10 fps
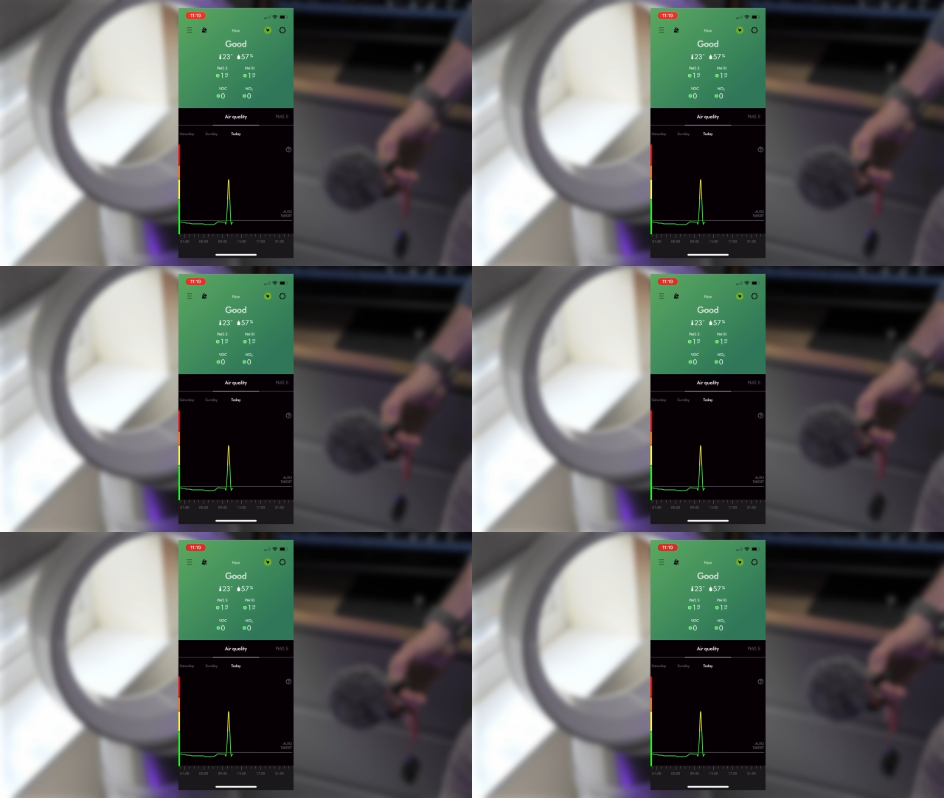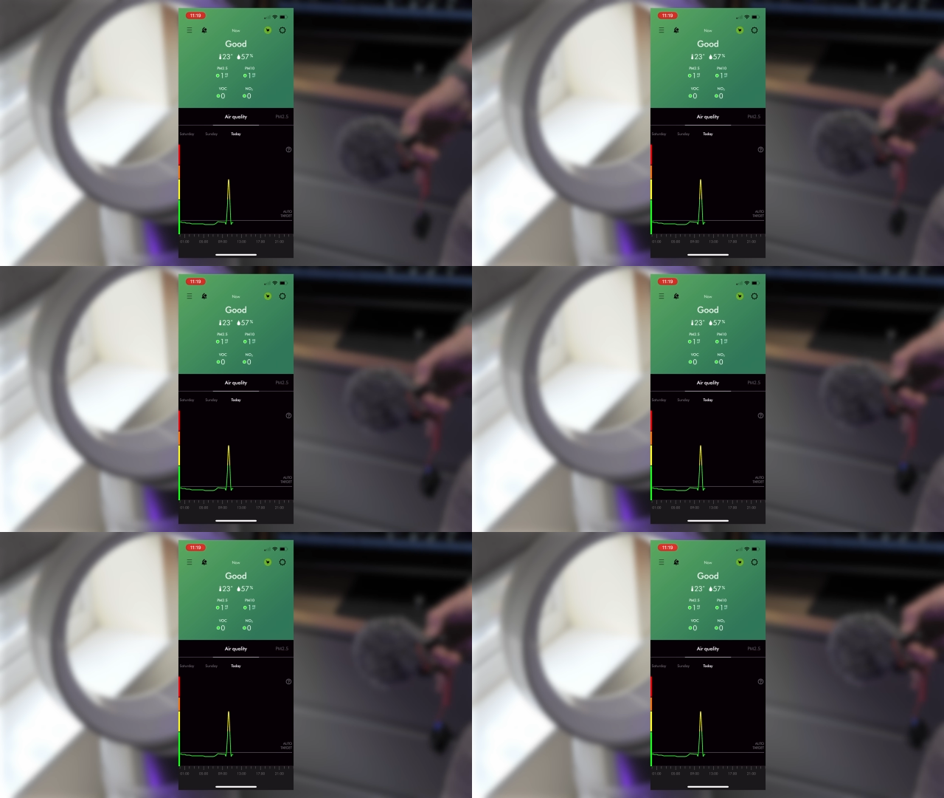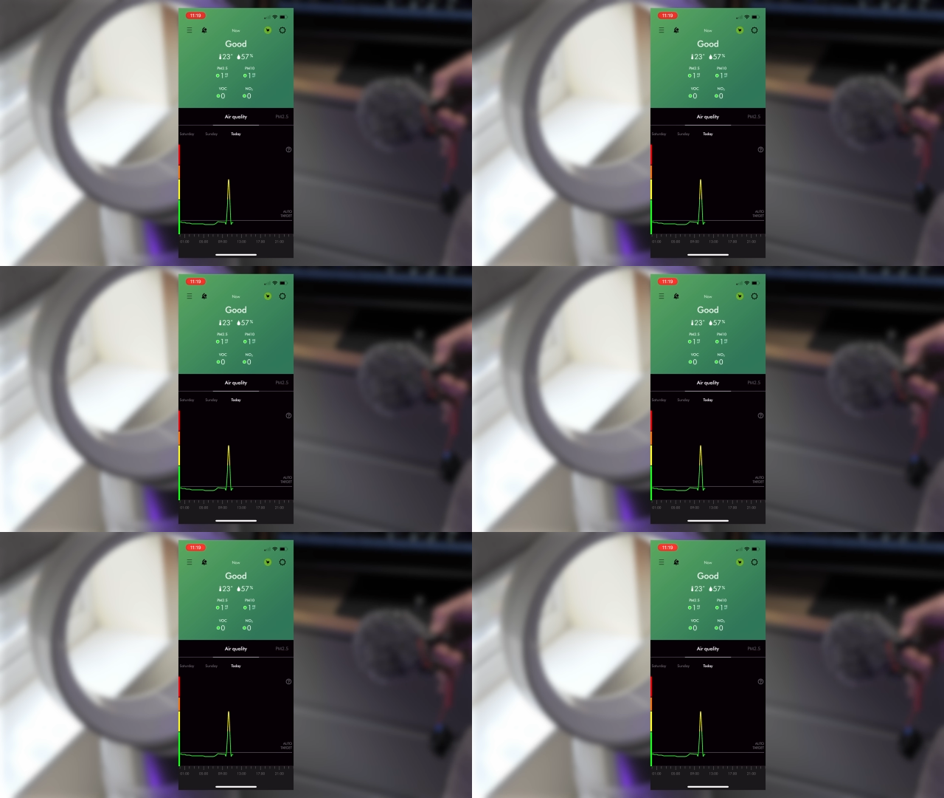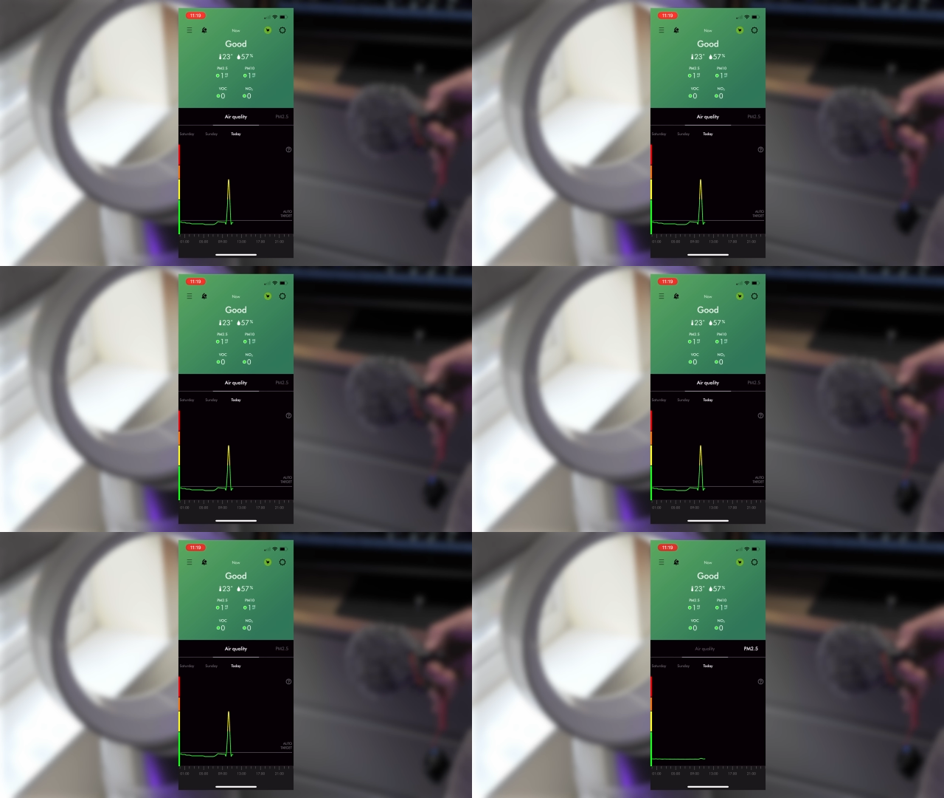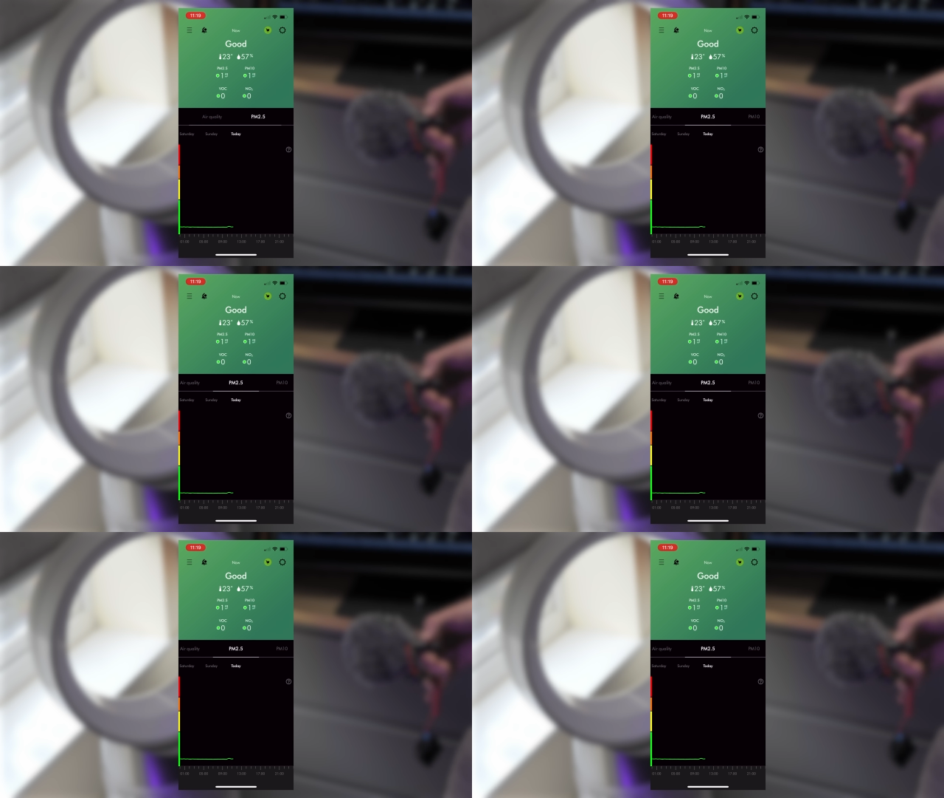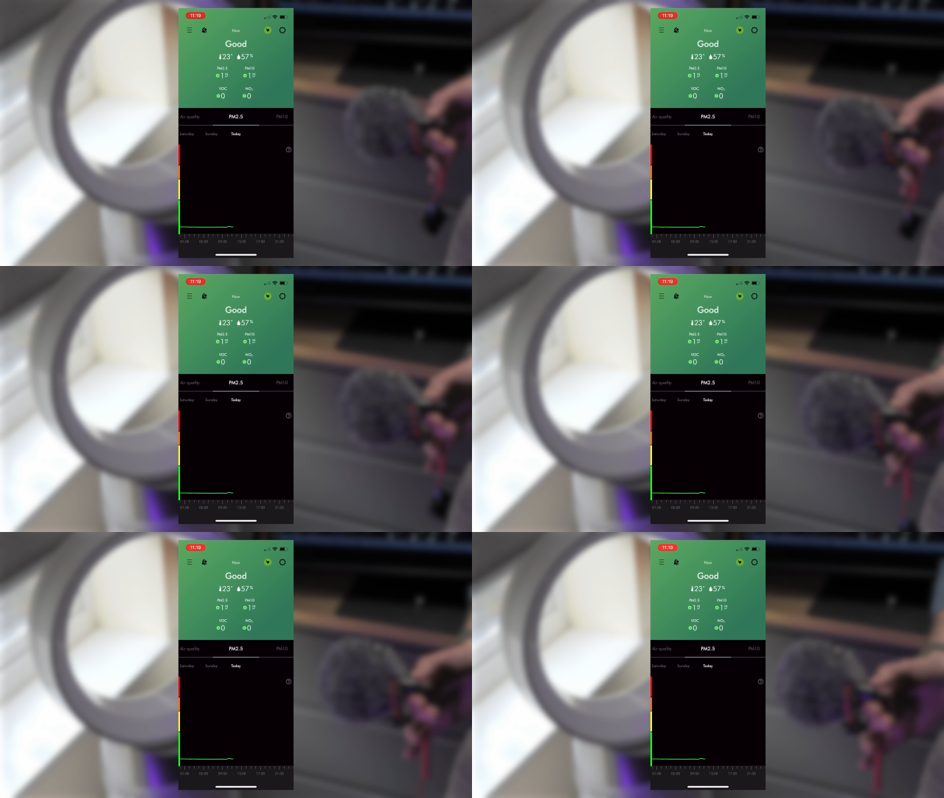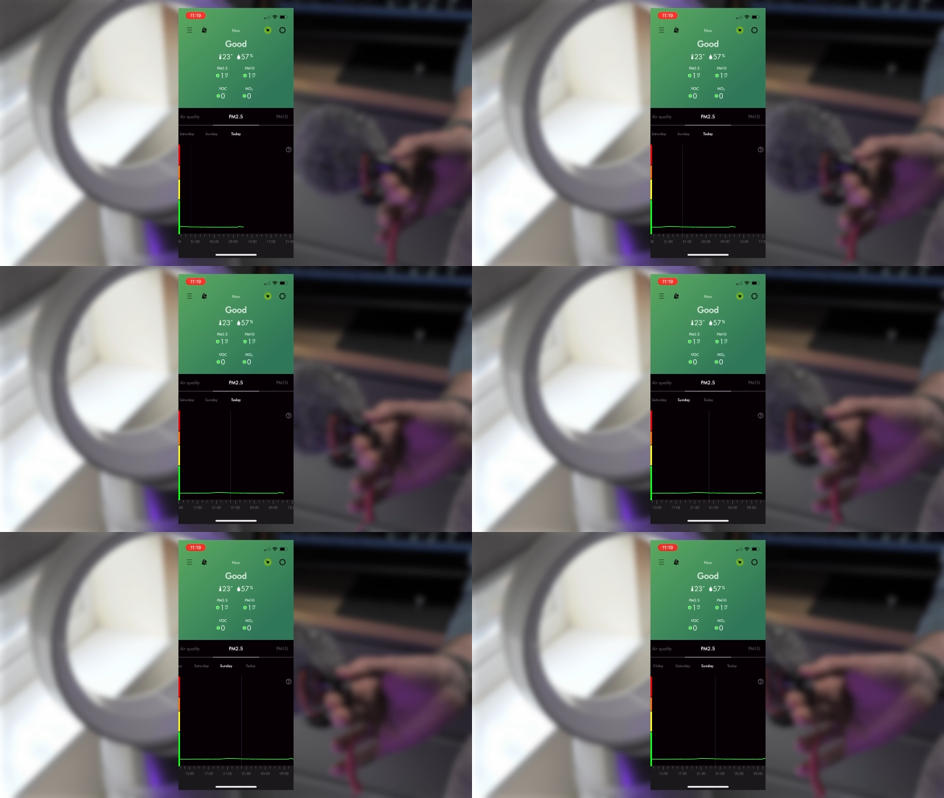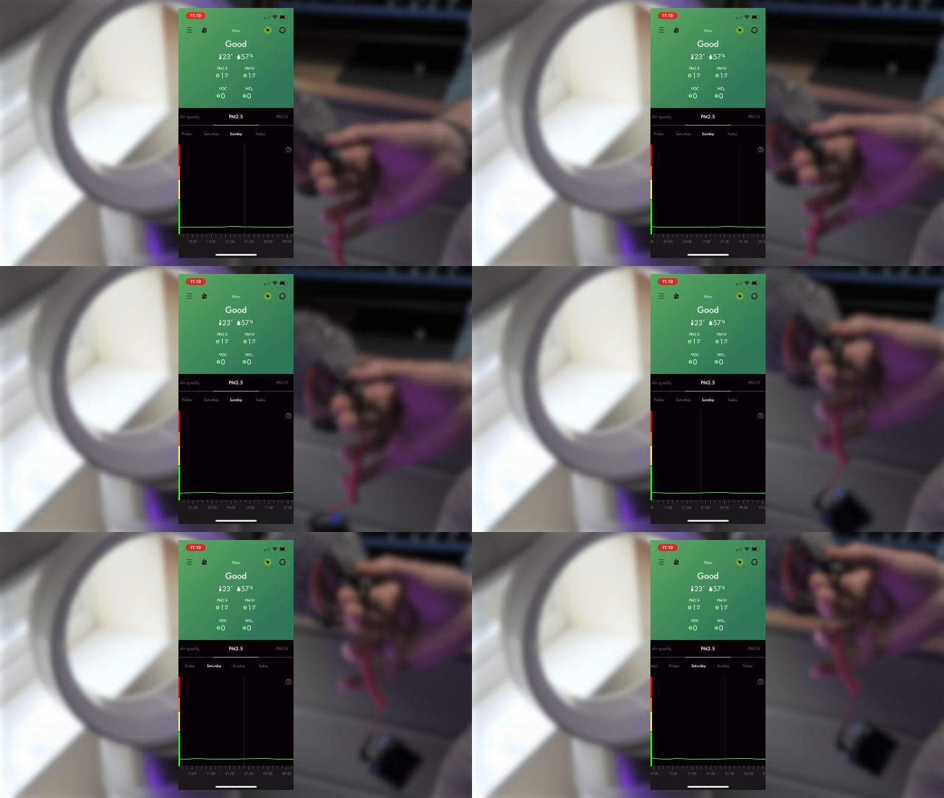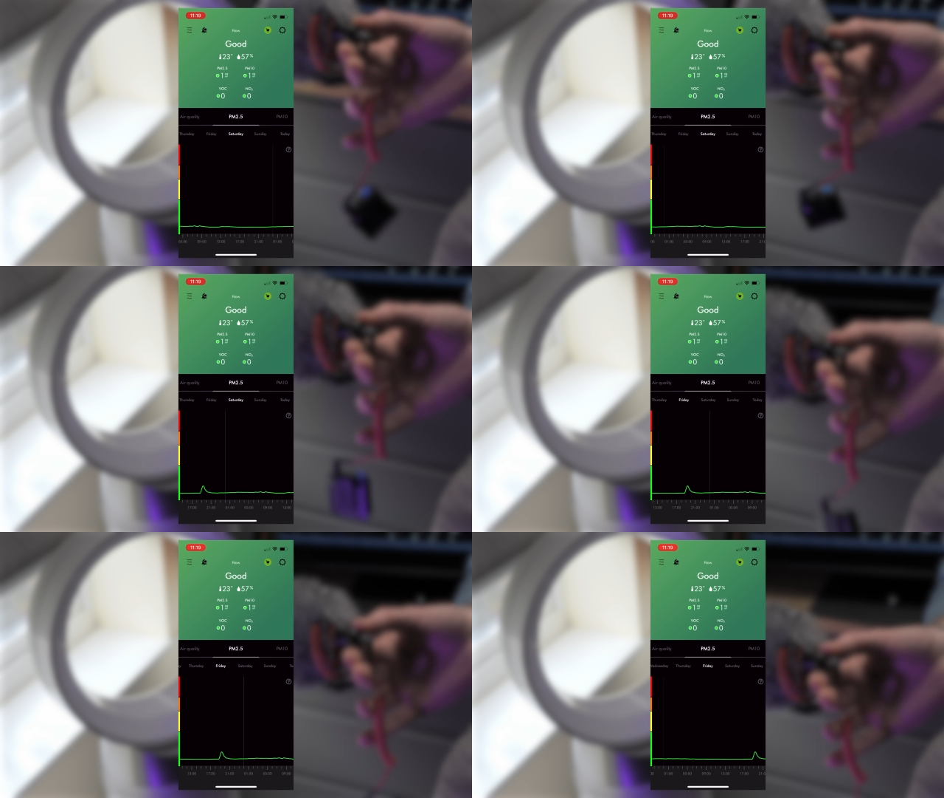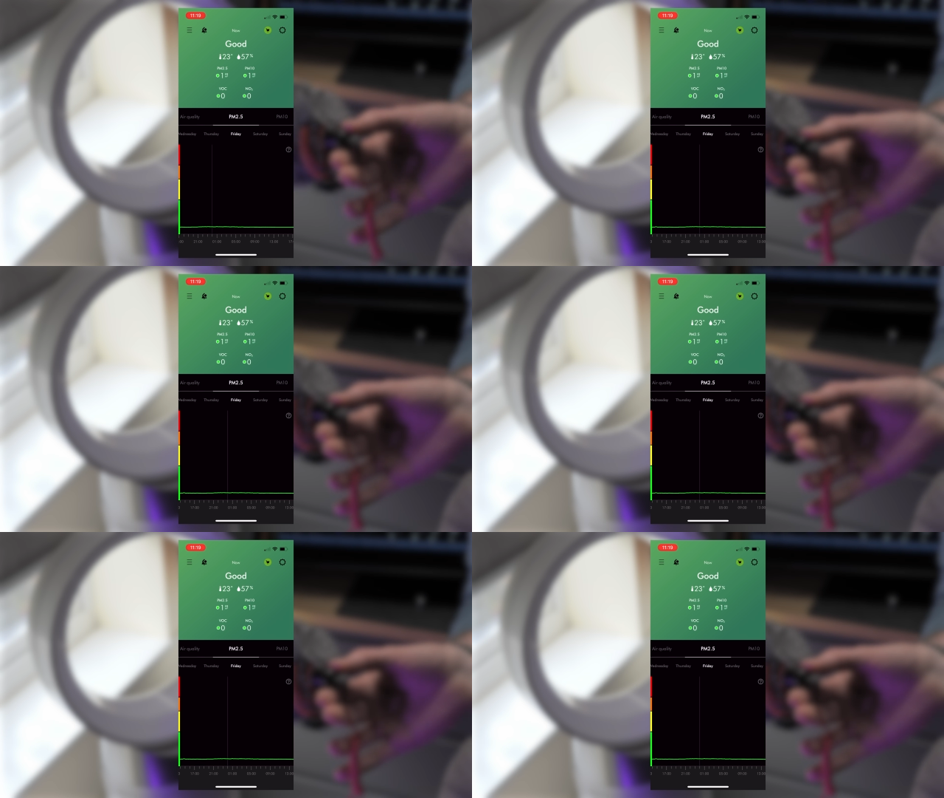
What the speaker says: Nobody's mouth can be seen.